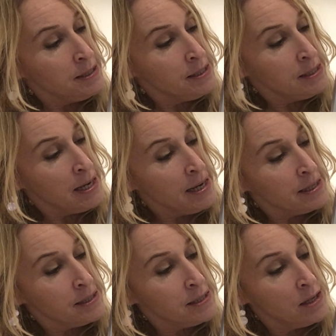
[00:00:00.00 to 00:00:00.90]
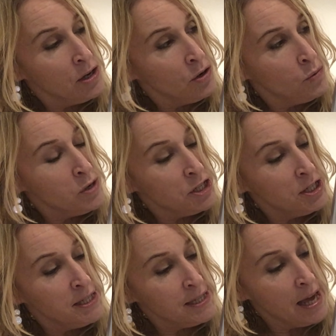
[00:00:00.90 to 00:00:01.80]
6, which
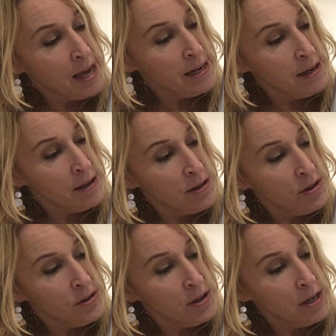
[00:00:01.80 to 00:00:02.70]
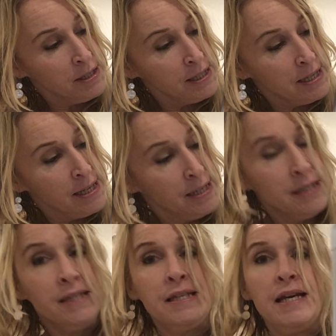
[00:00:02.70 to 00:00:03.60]
is then
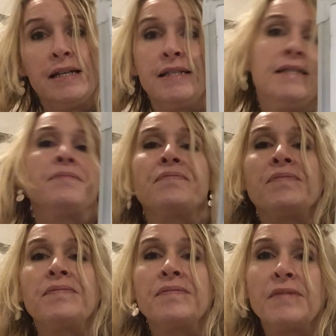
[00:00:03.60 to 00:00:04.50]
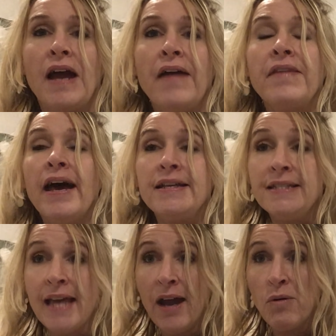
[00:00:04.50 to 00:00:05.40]
36. And that
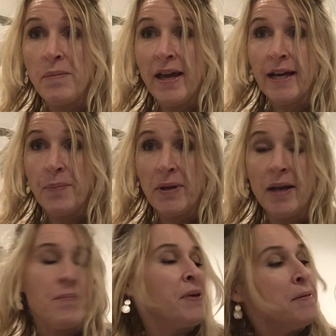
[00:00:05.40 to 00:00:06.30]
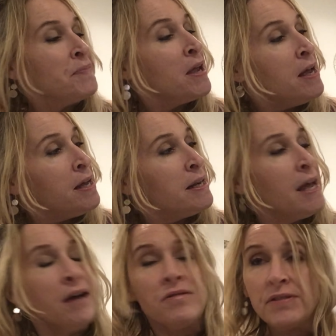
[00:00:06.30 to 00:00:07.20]
is how we make up a number.
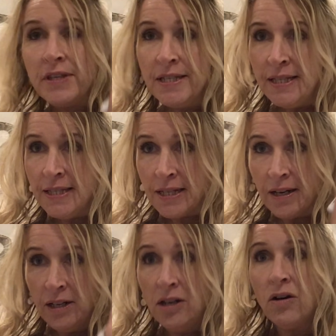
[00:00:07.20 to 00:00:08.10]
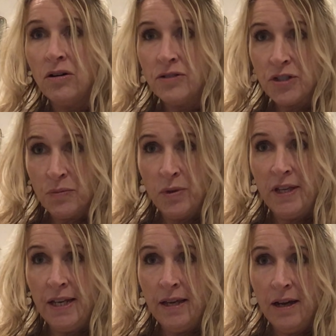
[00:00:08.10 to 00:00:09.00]
Now, this is done a lot
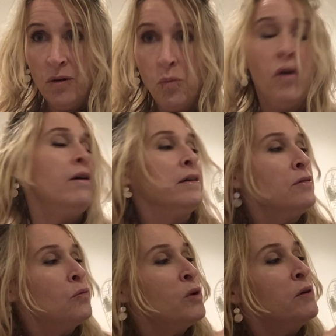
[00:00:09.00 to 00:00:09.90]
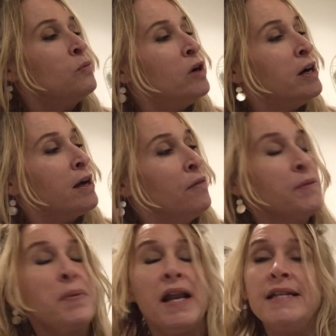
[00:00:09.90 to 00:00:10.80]
within year 1. We work on the
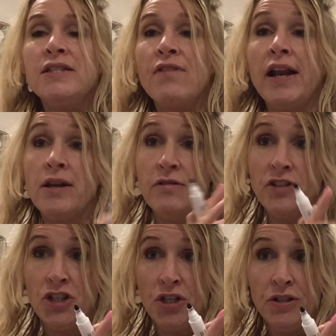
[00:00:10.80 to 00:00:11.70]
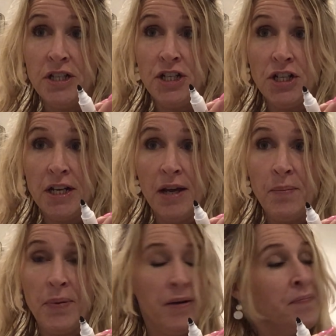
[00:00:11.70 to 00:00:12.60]
place value of a 2-digit
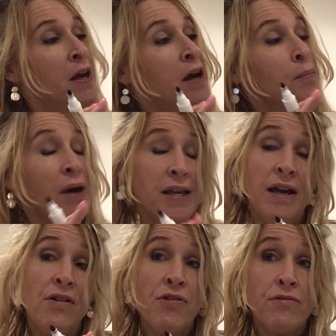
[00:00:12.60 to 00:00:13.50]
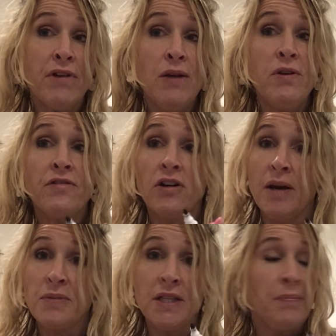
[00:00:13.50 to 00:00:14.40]
number. By year 3, we've gone
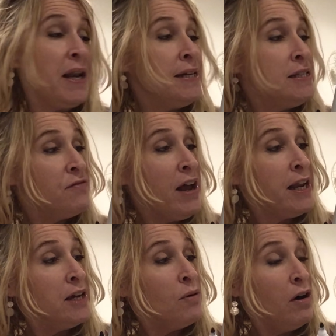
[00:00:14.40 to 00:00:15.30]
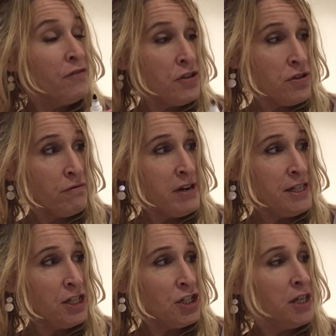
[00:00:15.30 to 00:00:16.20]
up to the place value of a
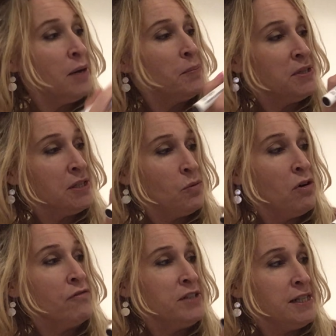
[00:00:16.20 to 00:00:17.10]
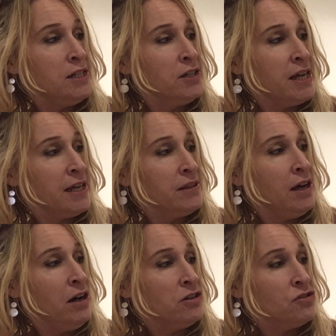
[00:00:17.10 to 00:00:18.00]
3-digit number, so we're obviously looking at the
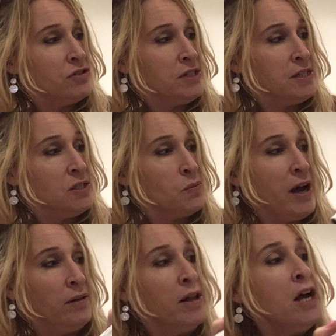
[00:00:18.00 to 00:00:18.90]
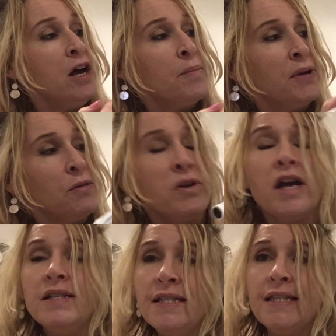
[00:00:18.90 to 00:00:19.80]
hundreds as well. But we're
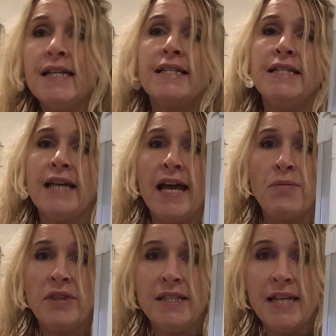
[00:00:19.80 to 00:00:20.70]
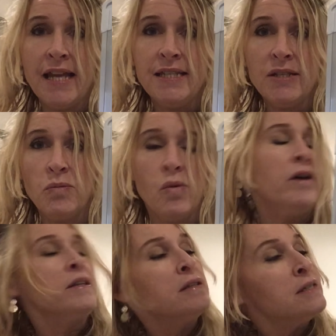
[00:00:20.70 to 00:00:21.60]
going to stick today with the tens and
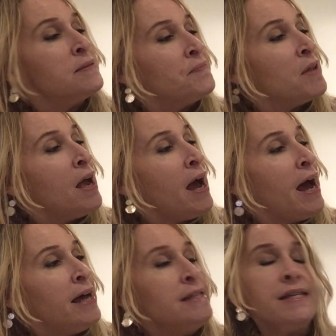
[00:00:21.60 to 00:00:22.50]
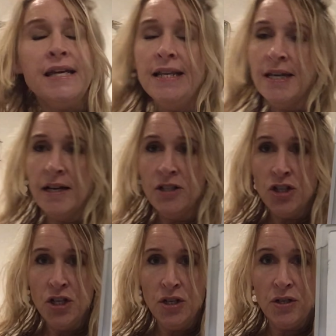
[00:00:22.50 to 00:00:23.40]
ones. And in year
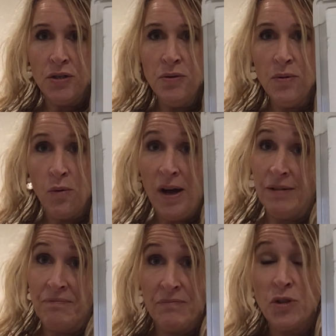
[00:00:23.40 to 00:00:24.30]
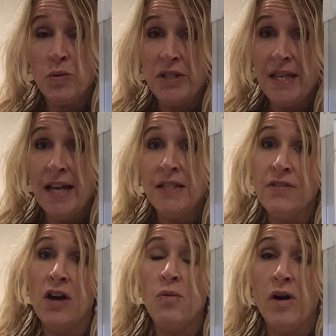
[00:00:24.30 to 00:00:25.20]
2, well, towards the end of
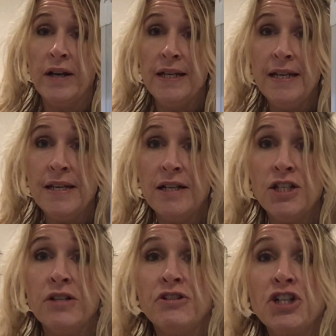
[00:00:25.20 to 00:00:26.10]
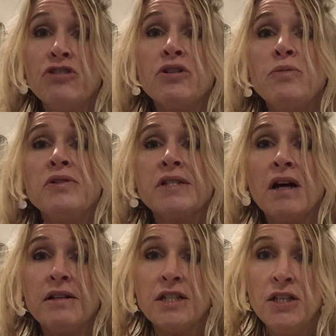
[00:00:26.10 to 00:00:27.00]
year 1 and in year 2, children will
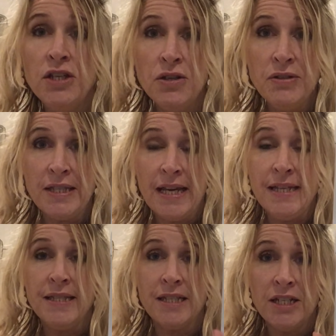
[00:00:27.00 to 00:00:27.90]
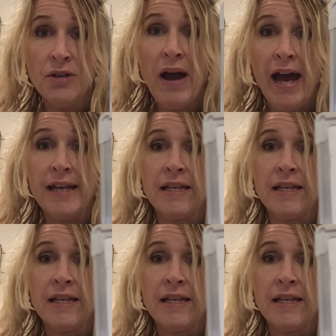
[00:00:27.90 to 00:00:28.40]
start to use this to add